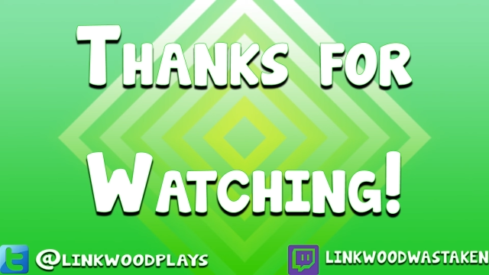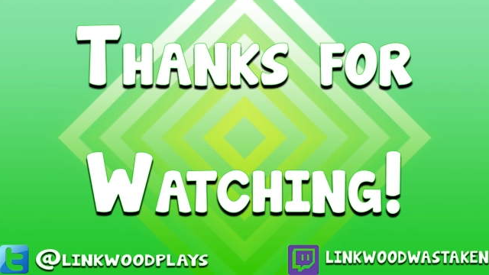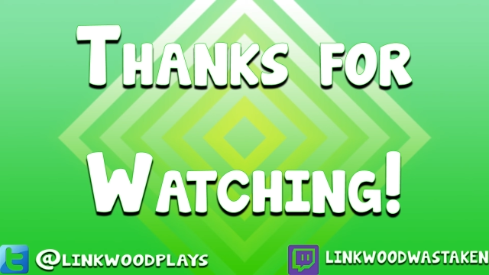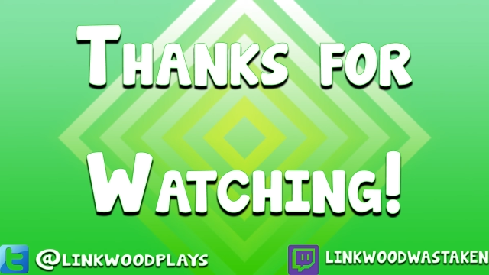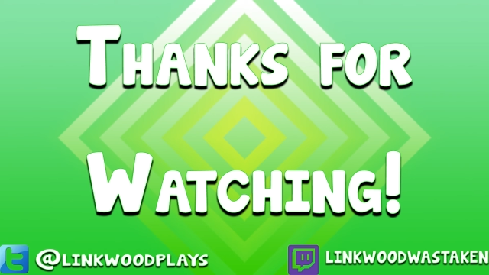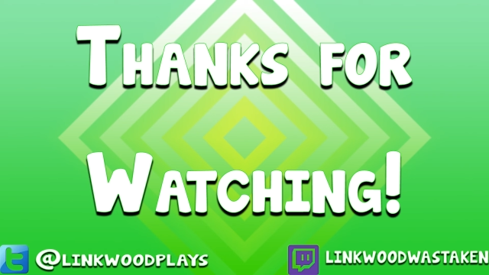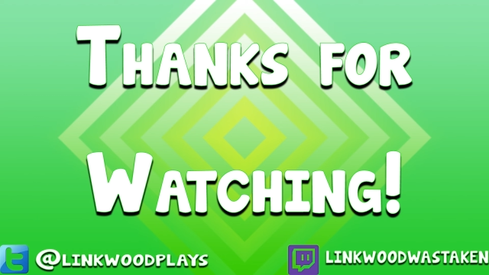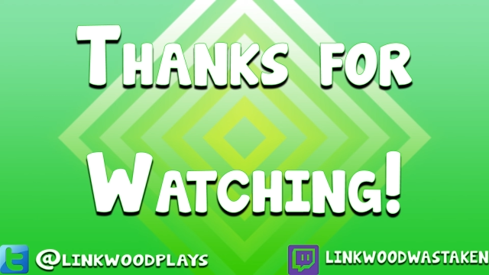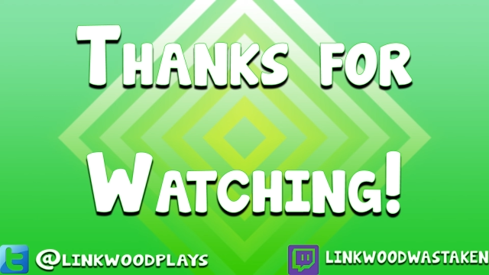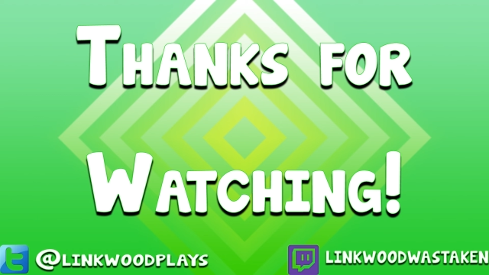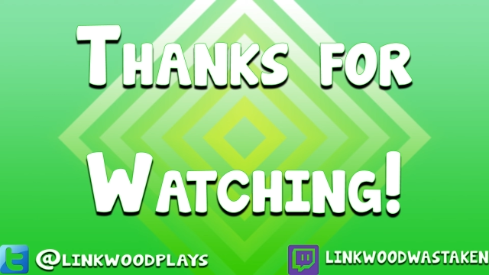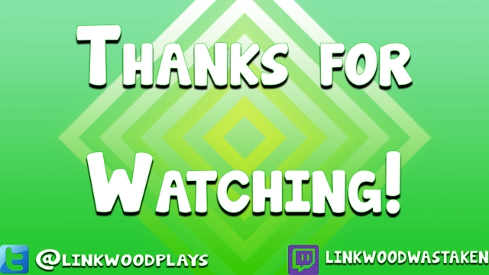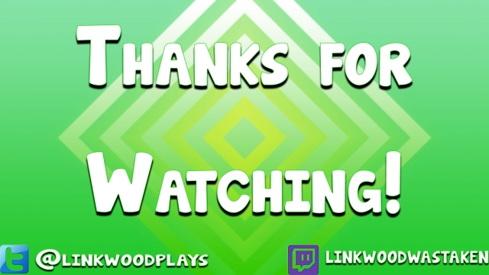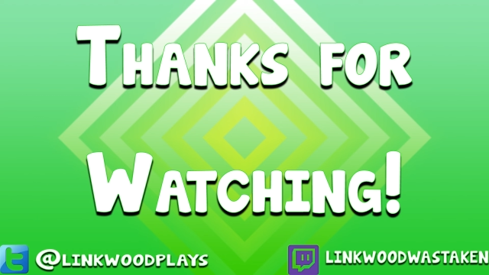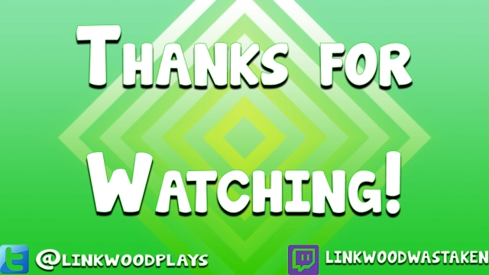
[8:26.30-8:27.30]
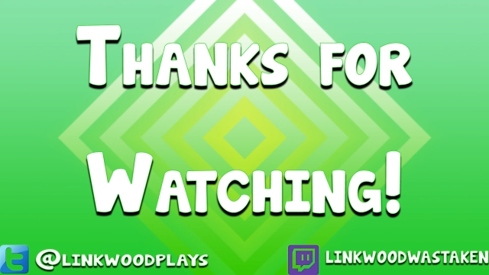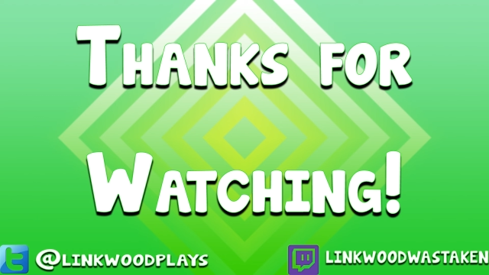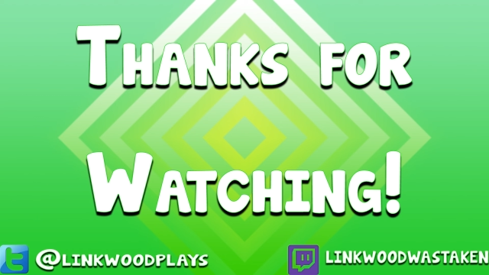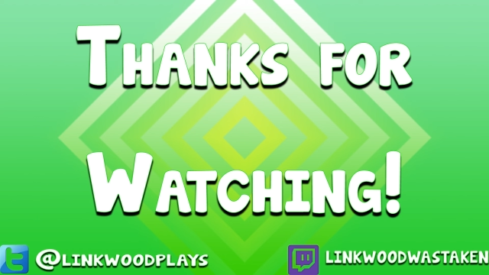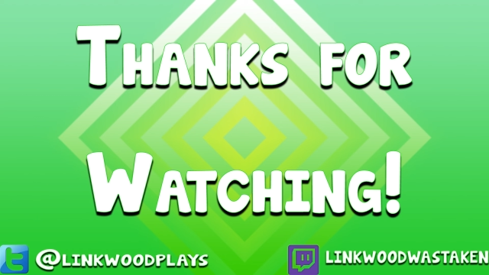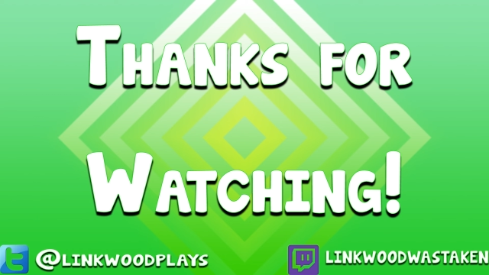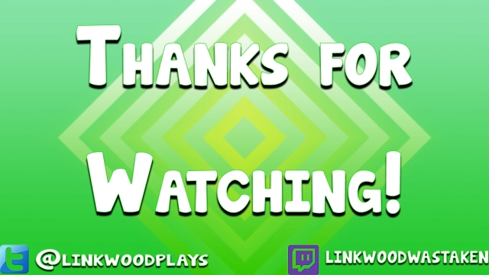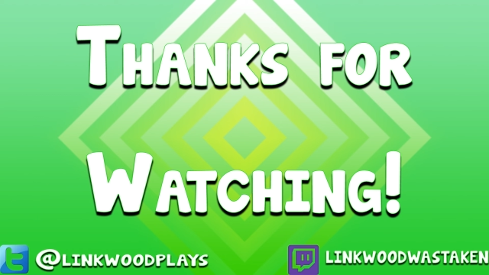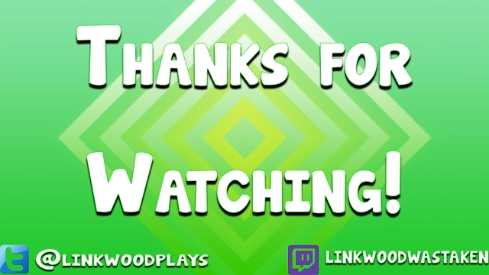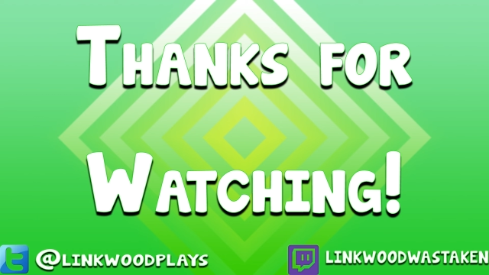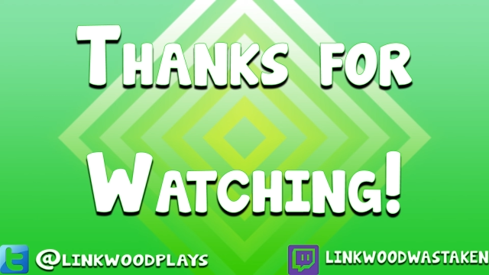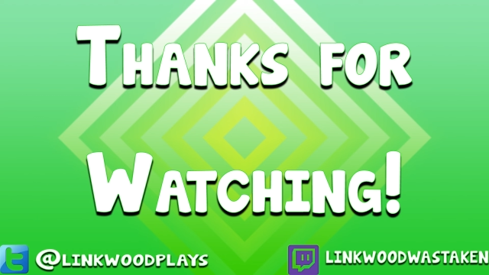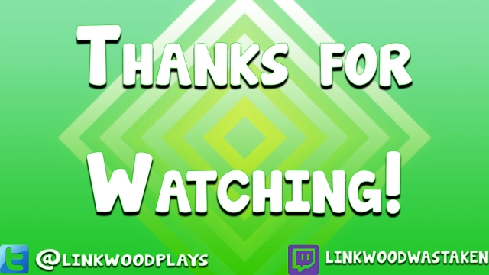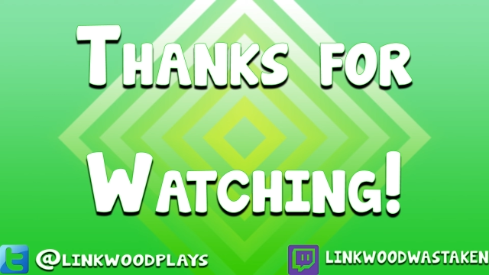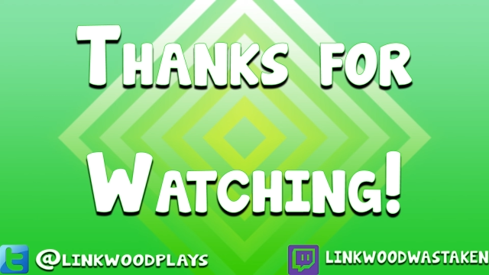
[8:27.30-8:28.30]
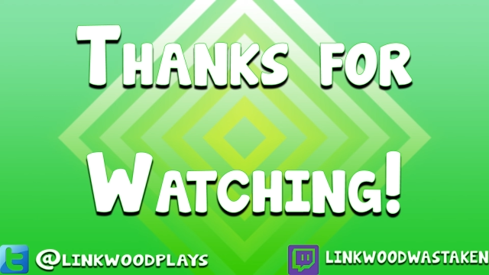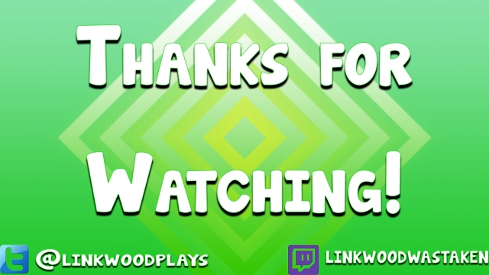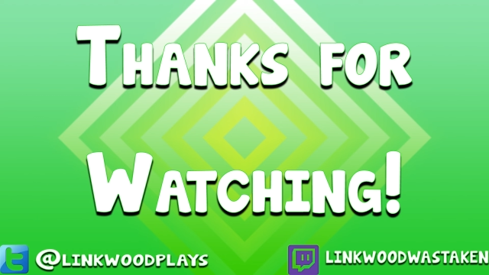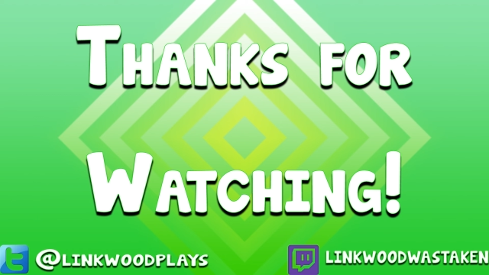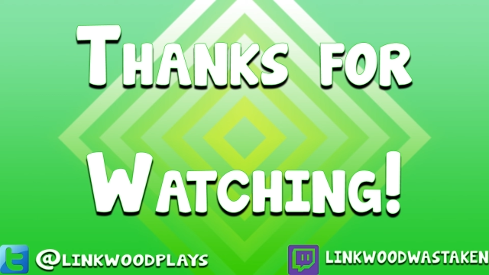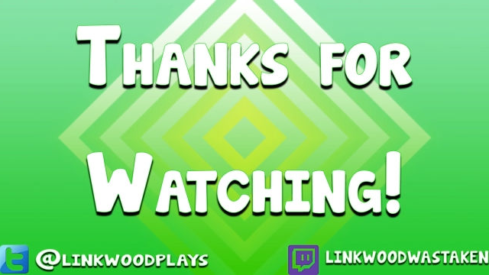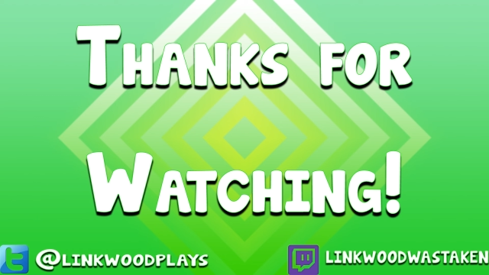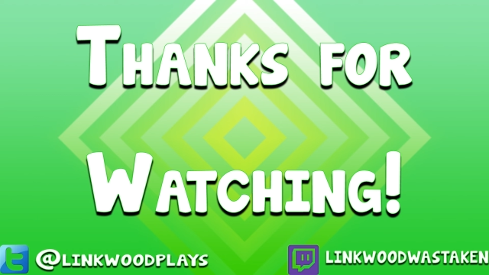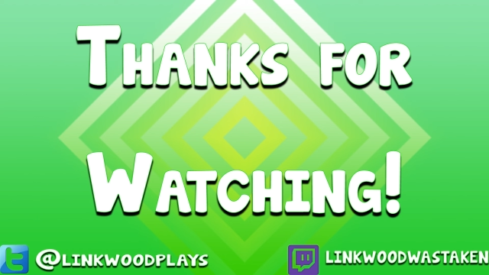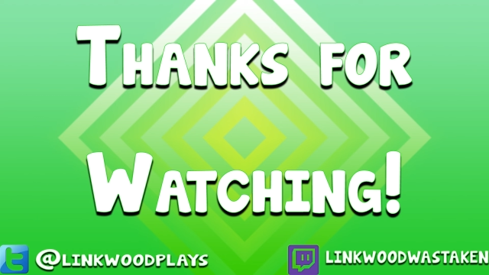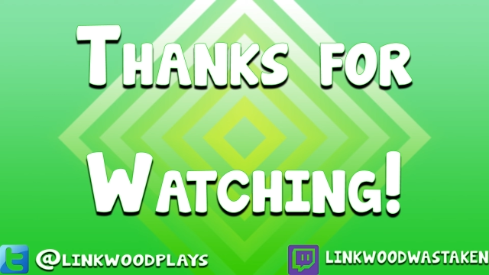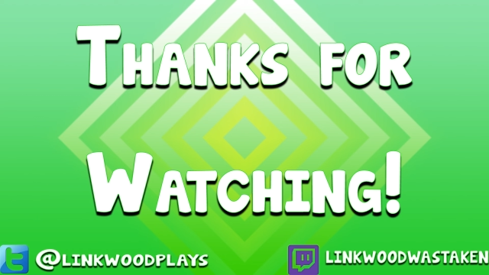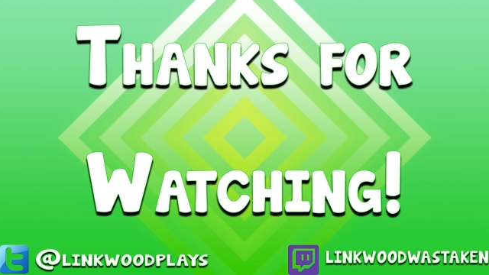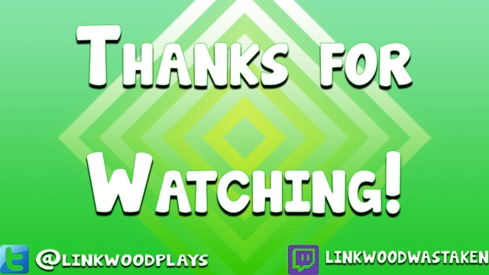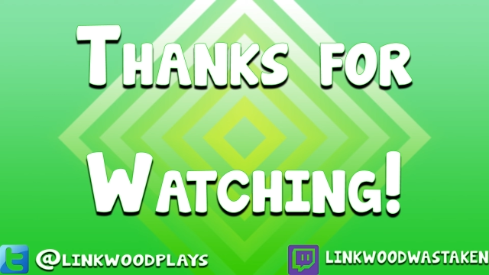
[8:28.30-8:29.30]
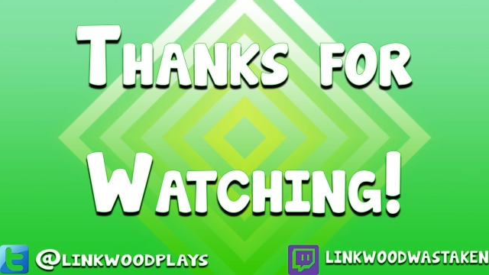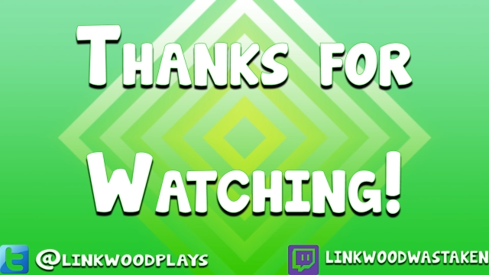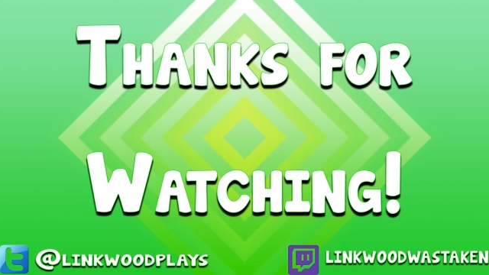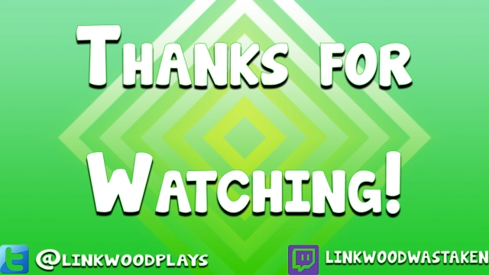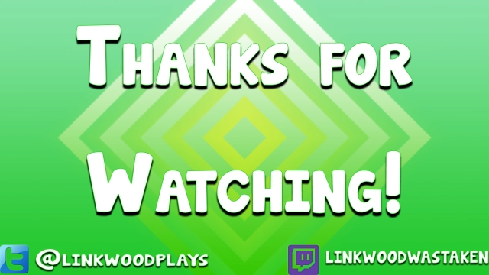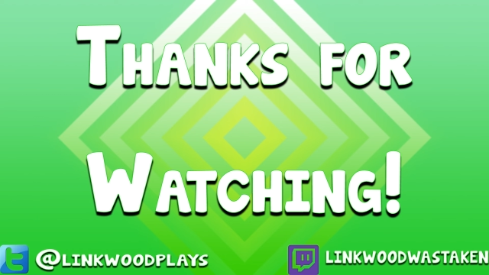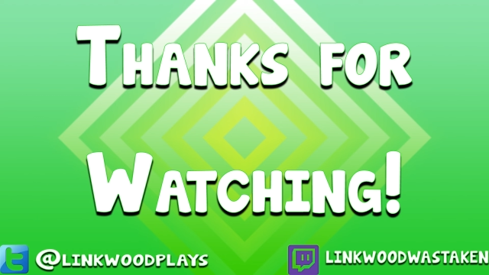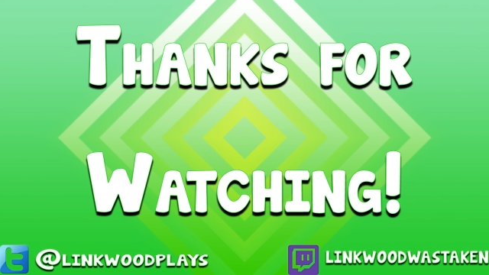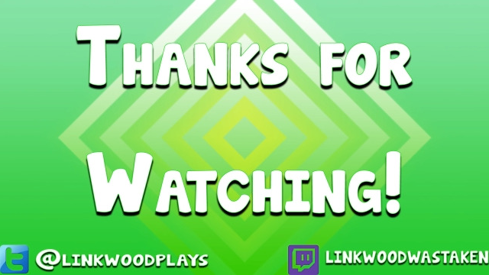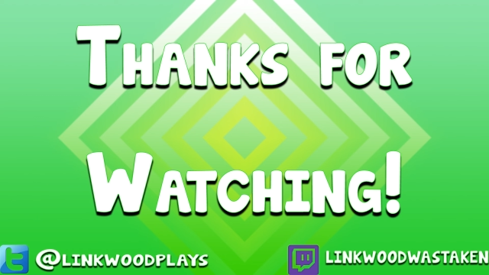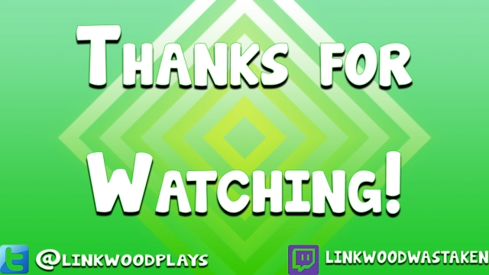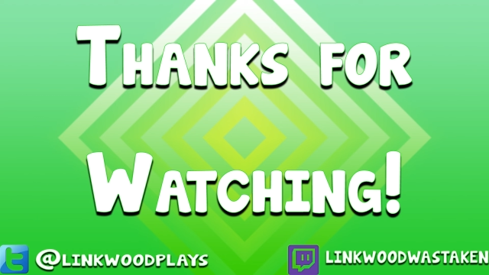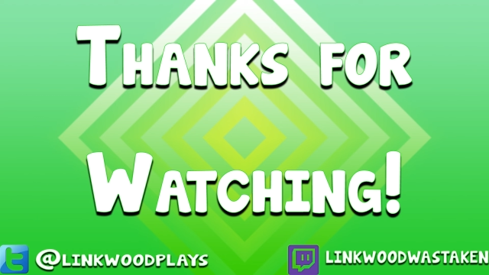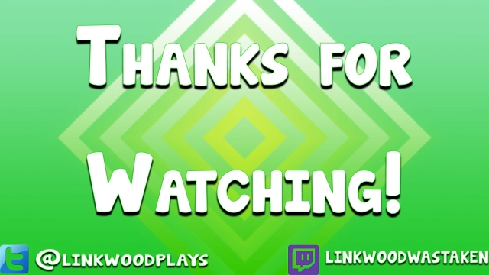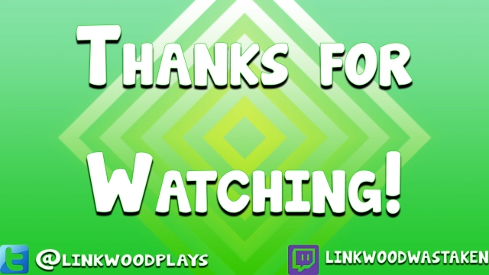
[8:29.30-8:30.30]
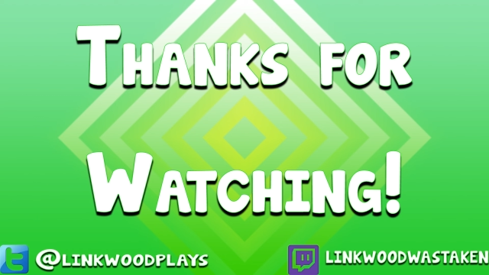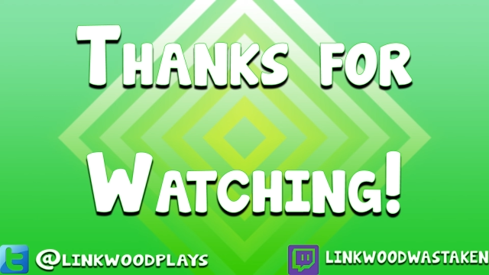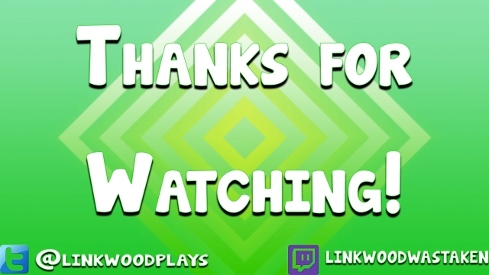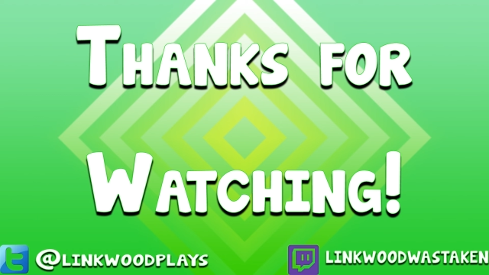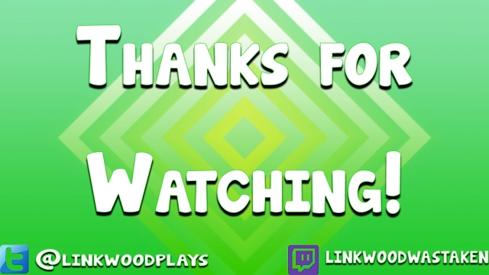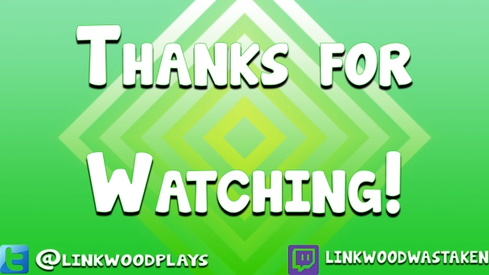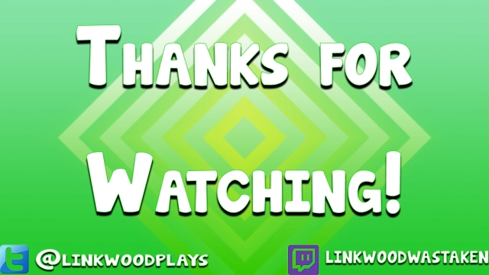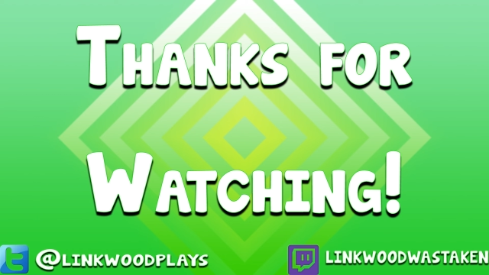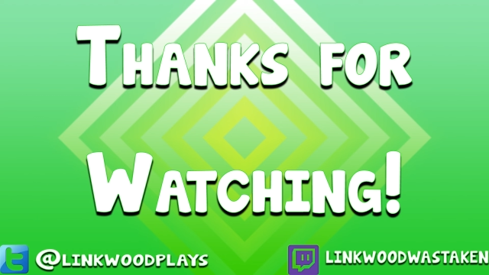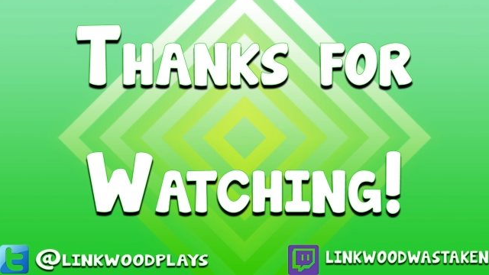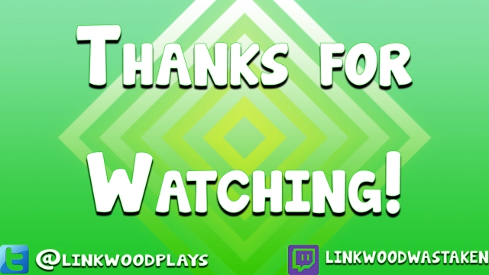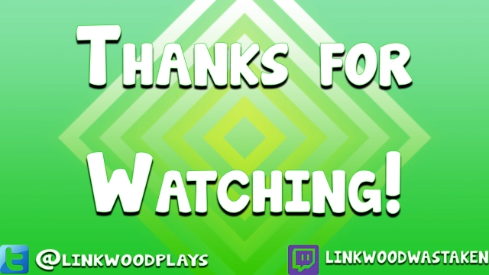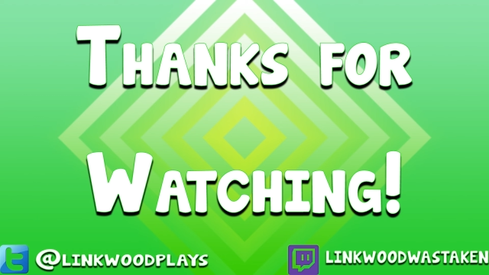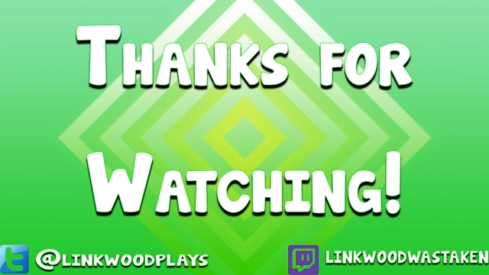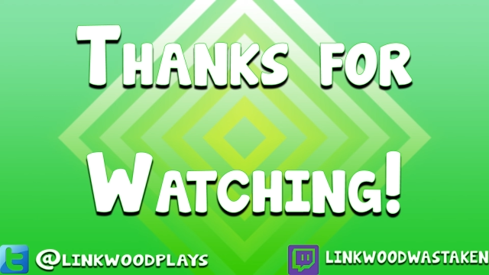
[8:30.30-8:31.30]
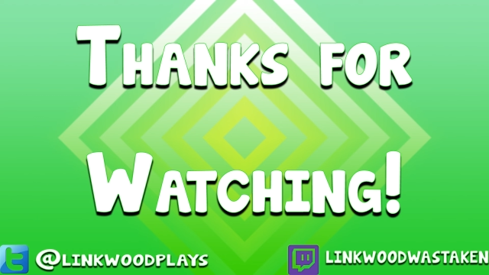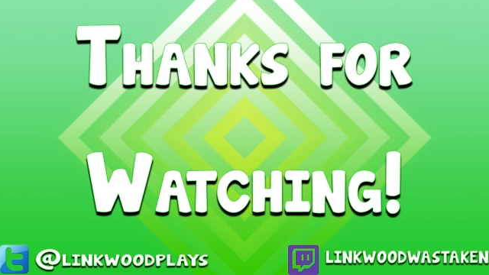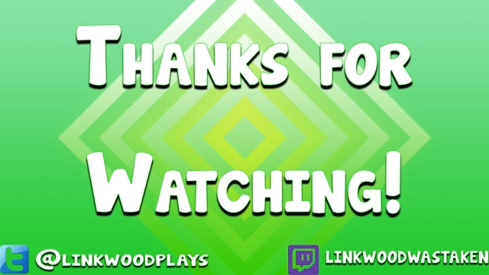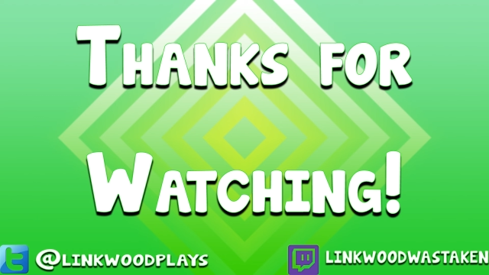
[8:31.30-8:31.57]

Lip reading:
Nobody's mouth can be seen.